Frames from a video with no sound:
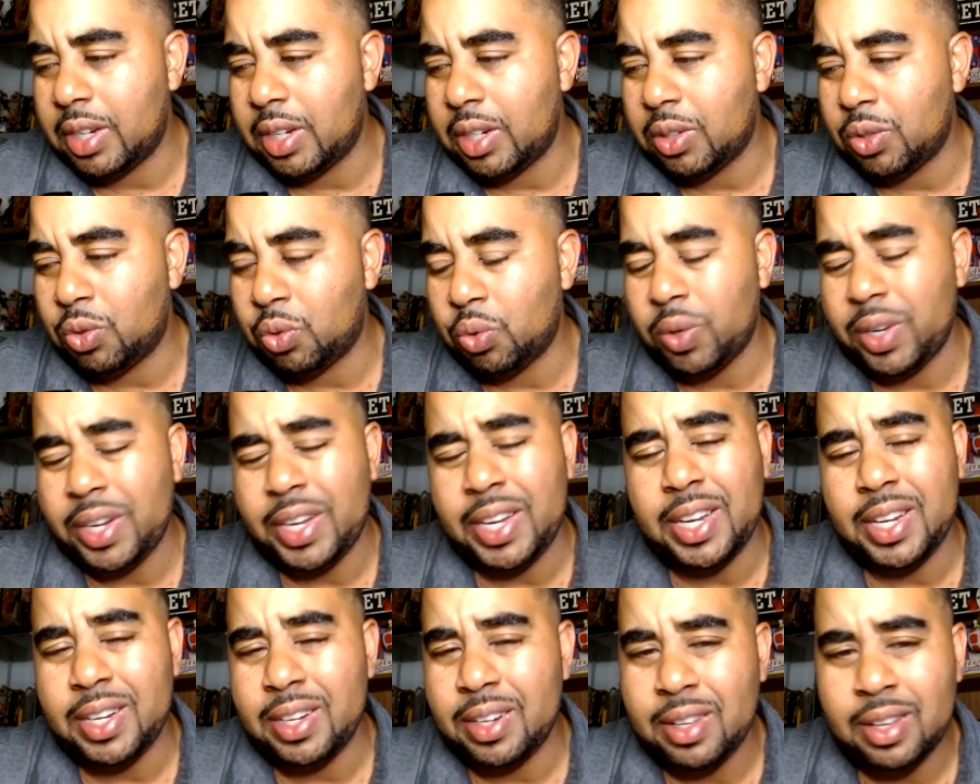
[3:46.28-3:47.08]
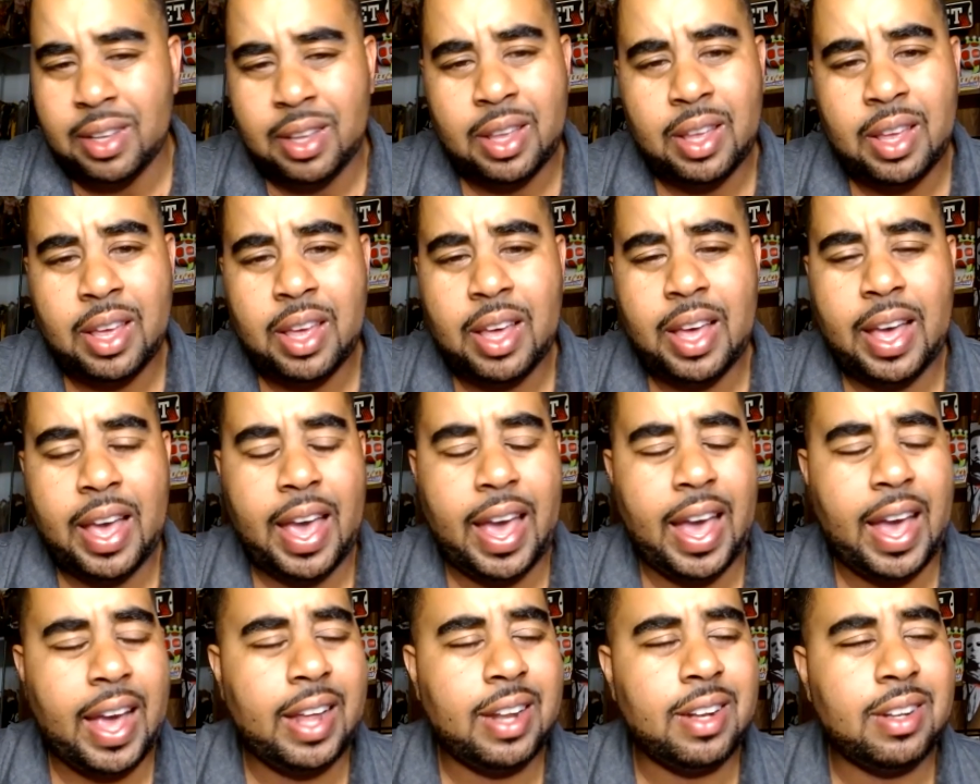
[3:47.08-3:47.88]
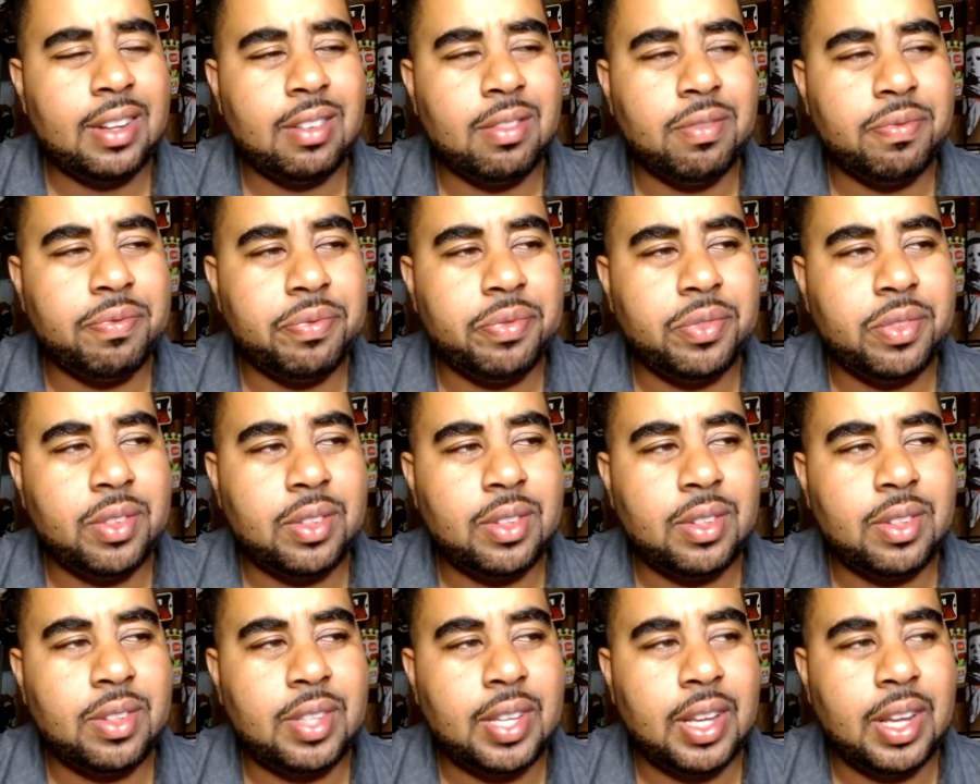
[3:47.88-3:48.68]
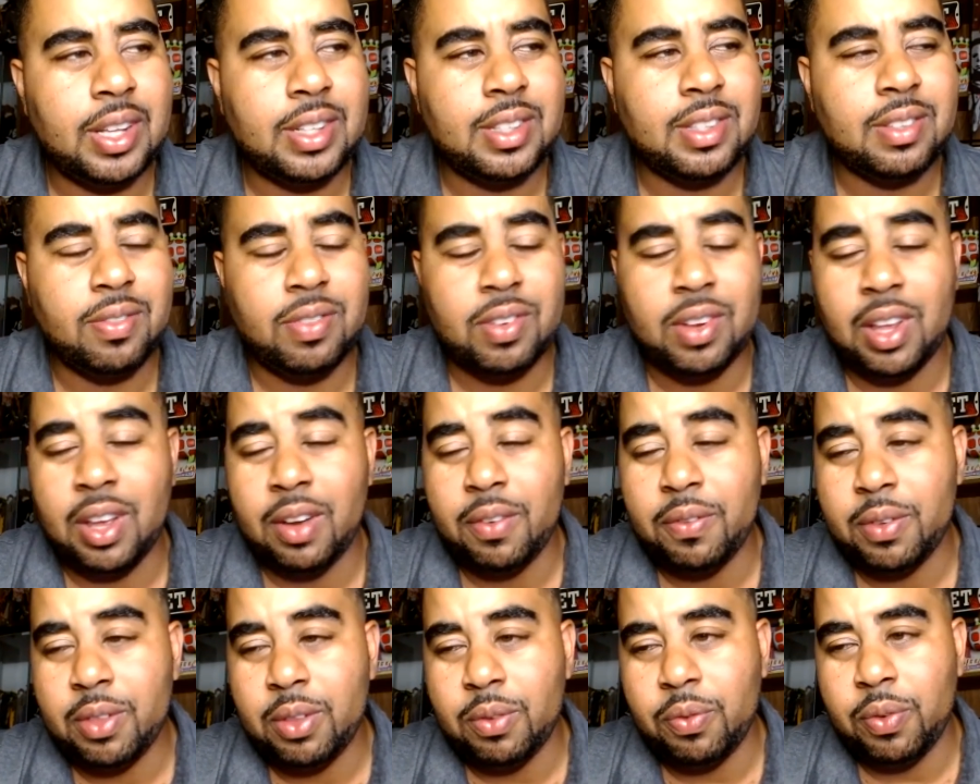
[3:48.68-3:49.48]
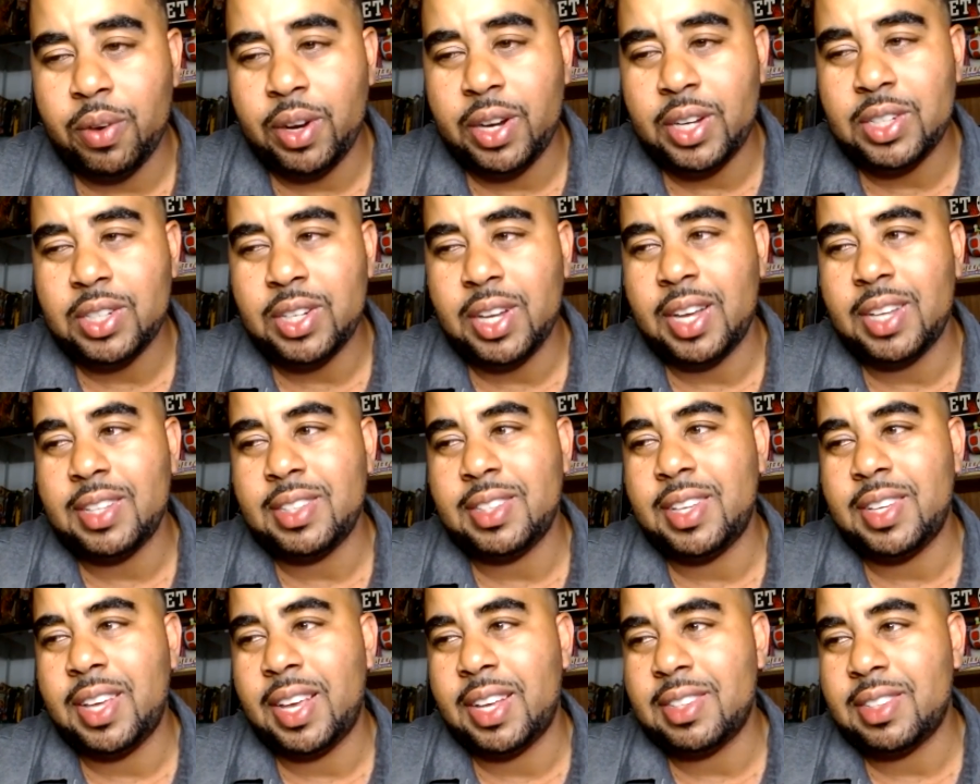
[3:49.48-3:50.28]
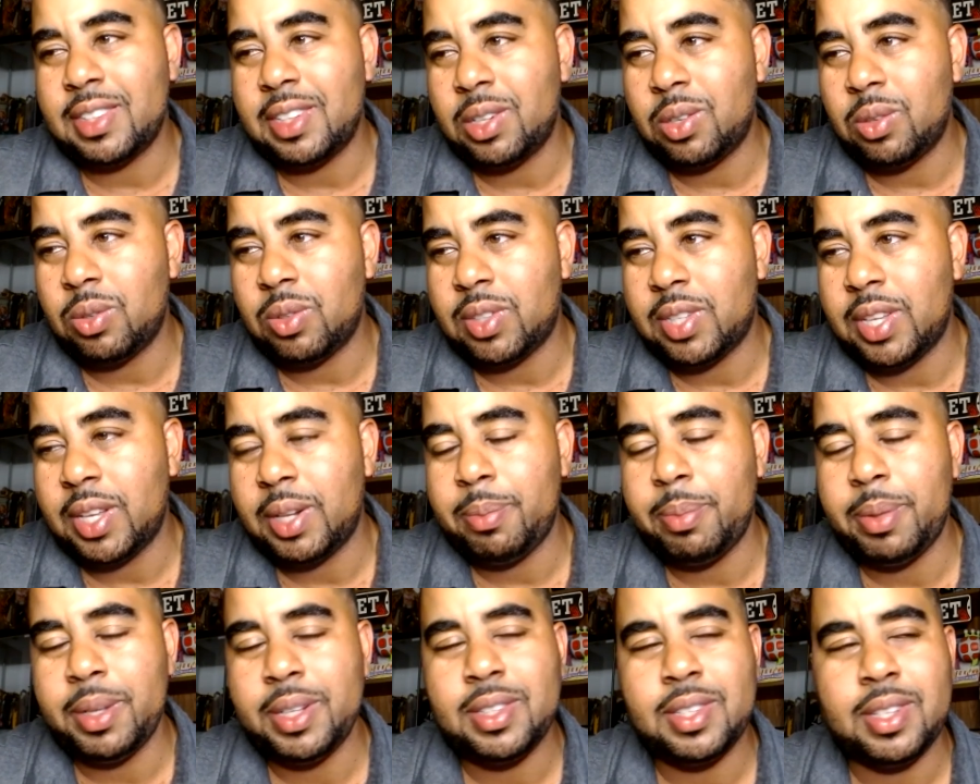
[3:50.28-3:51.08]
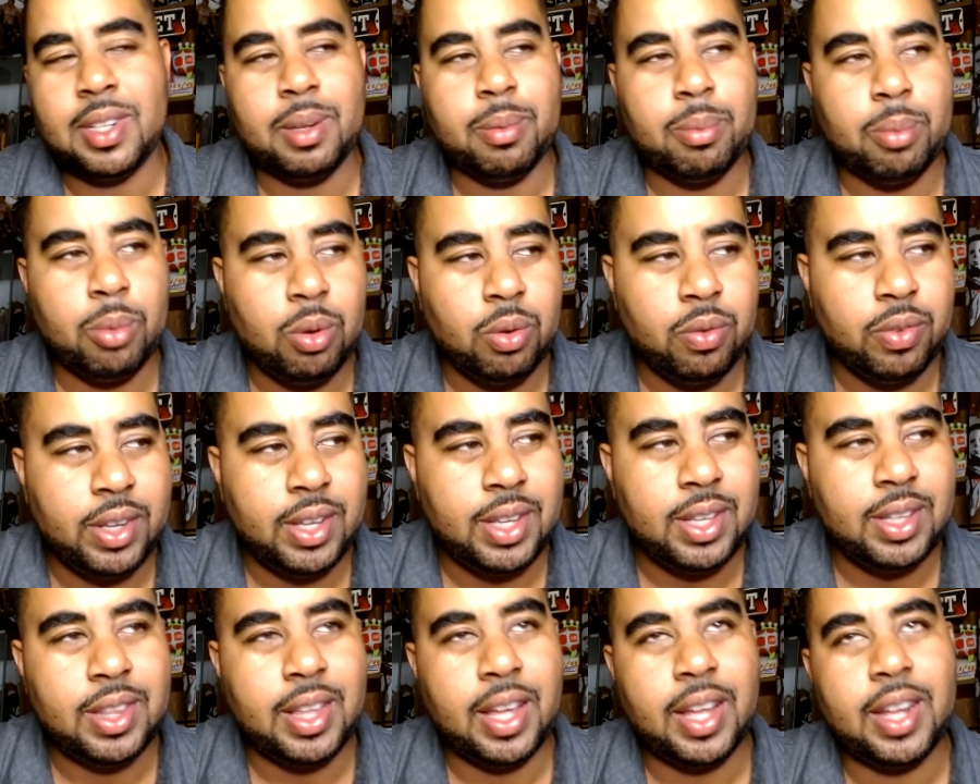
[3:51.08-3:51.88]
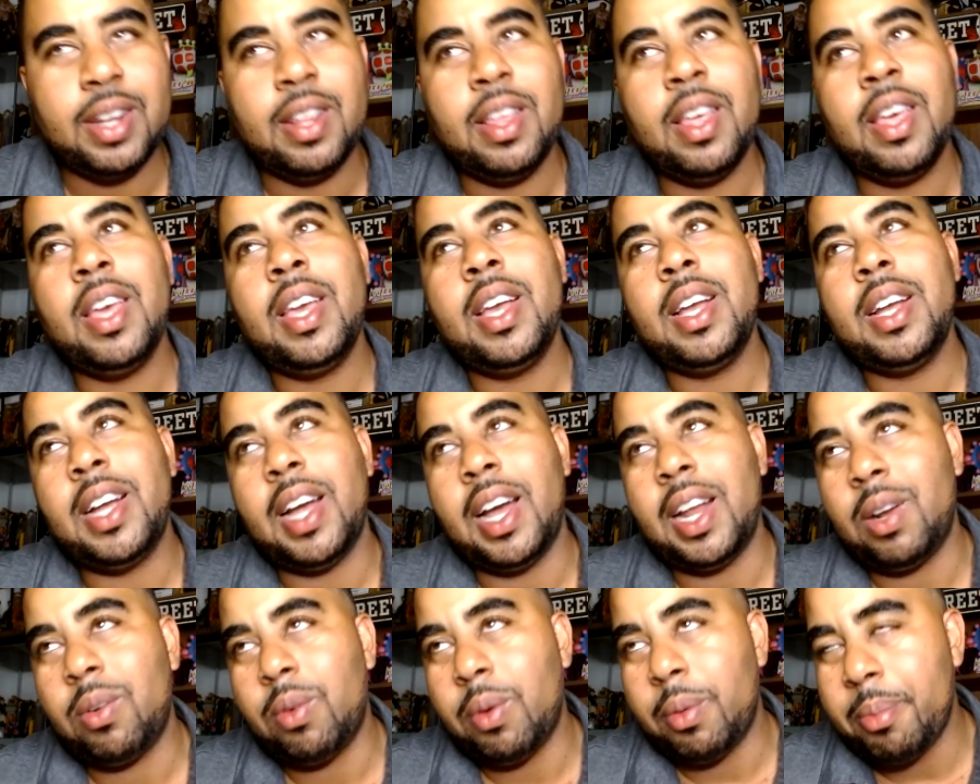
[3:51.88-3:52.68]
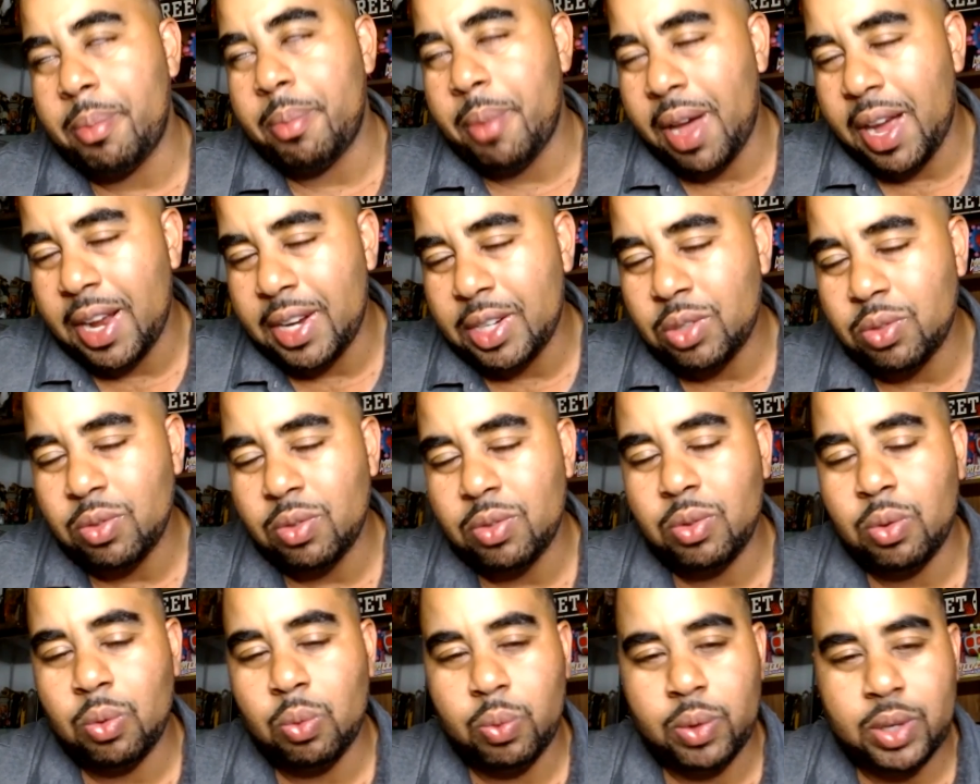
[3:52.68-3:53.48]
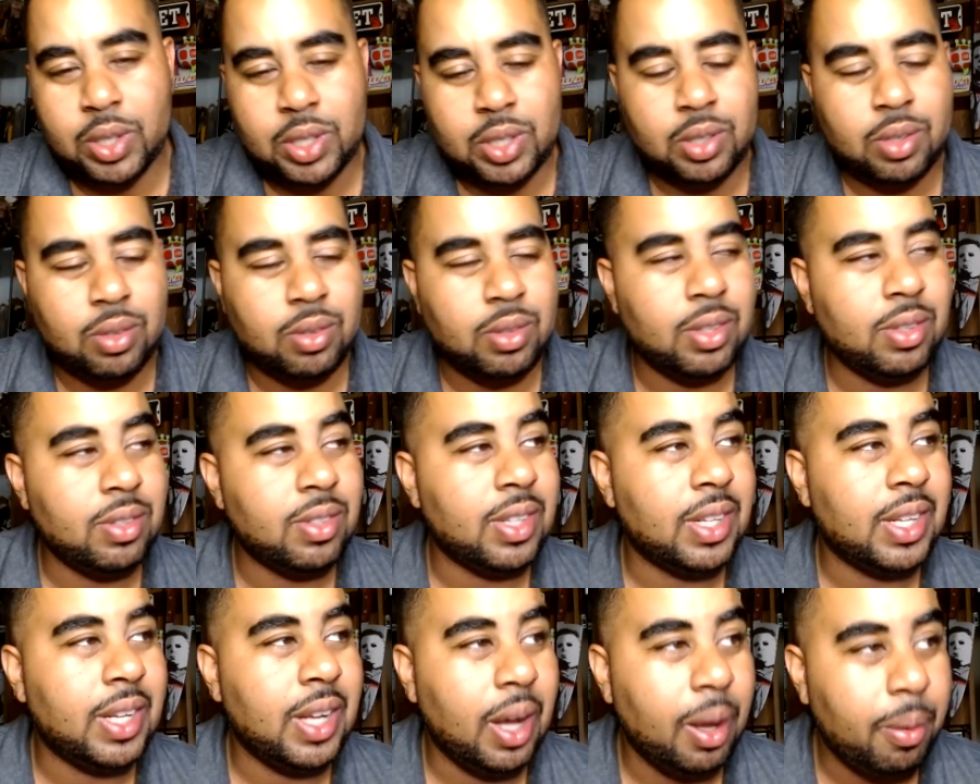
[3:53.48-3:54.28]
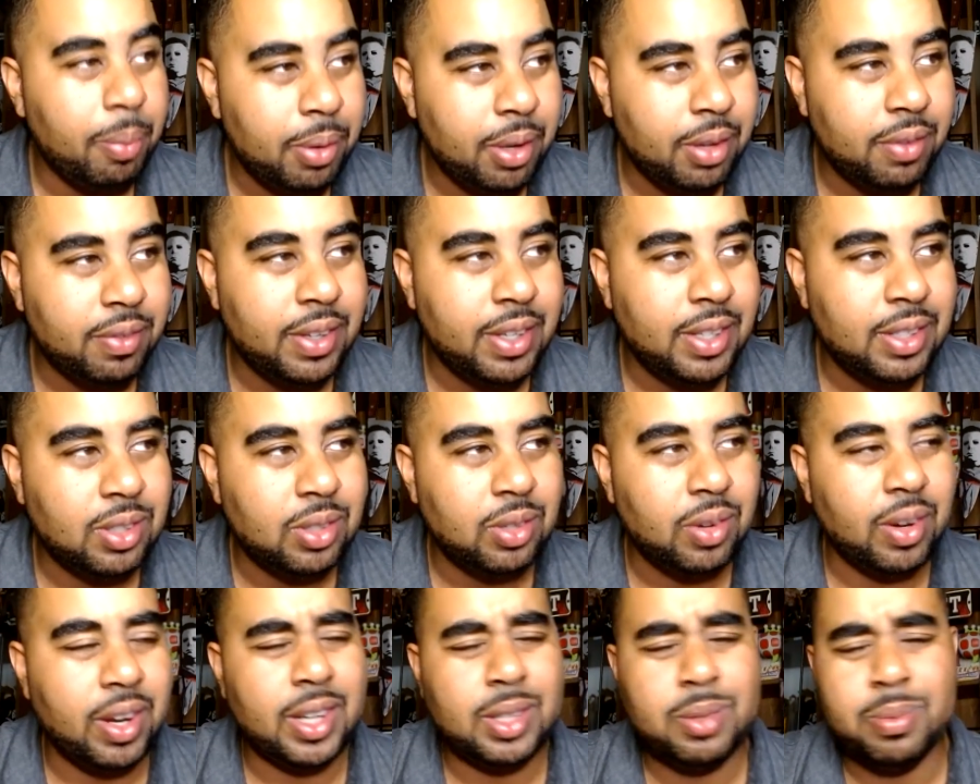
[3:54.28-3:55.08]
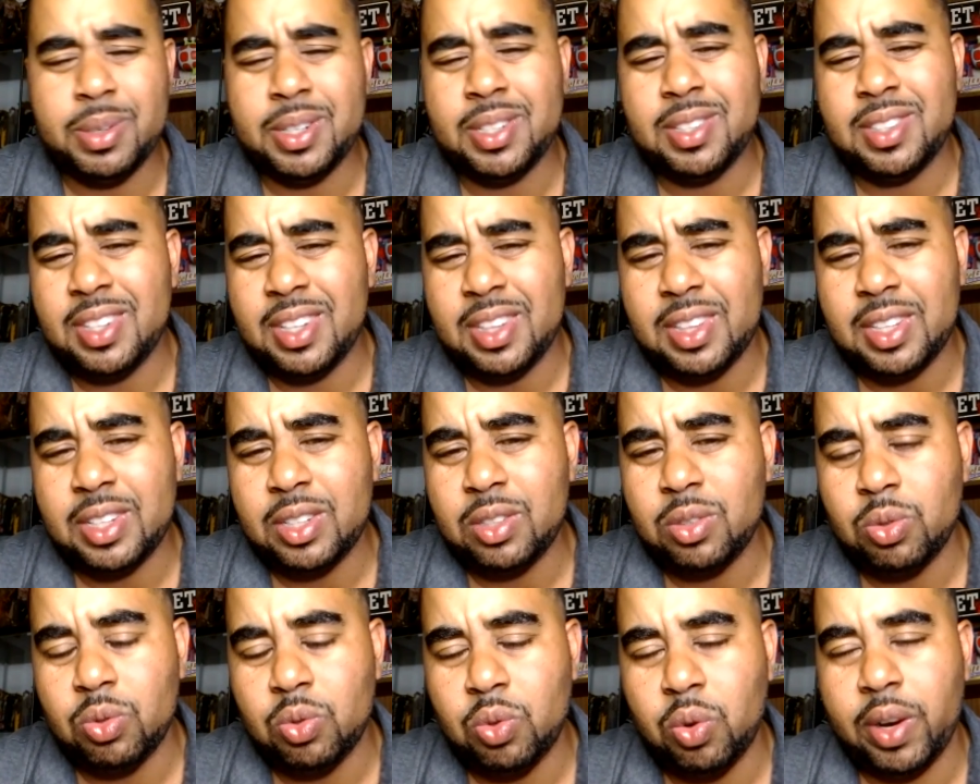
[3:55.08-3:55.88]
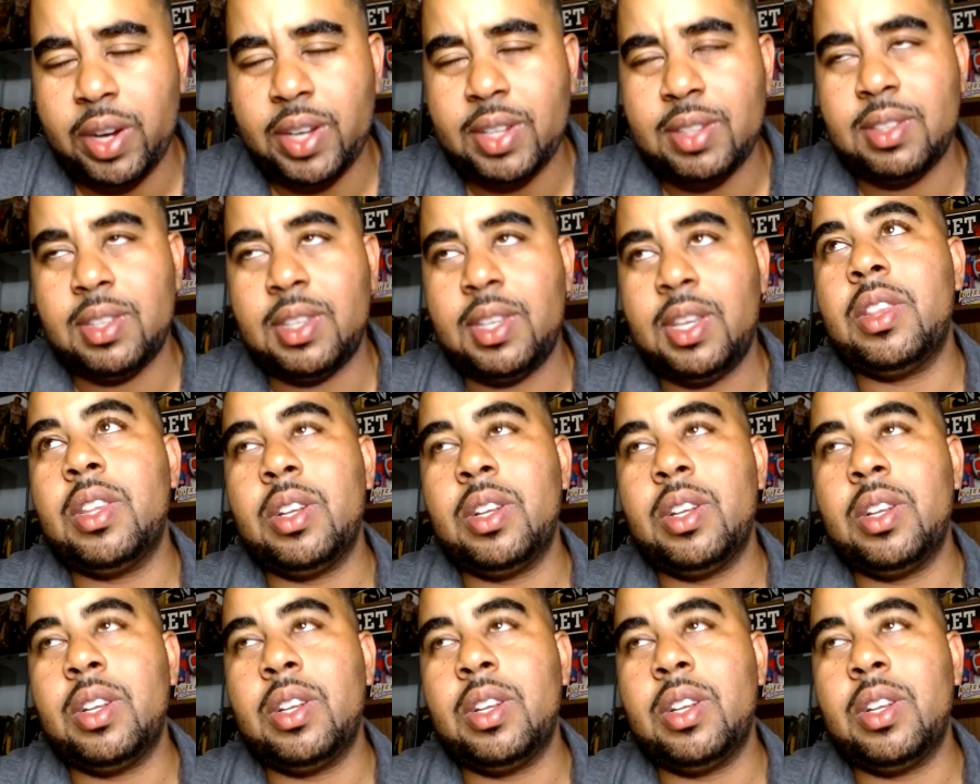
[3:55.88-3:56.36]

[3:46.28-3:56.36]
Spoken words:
Green had tons of love for the franchise. He has little tidbits in the movie that kind of remind you of the original. There's a couple of Easter eggs, but it's nothing too crazy.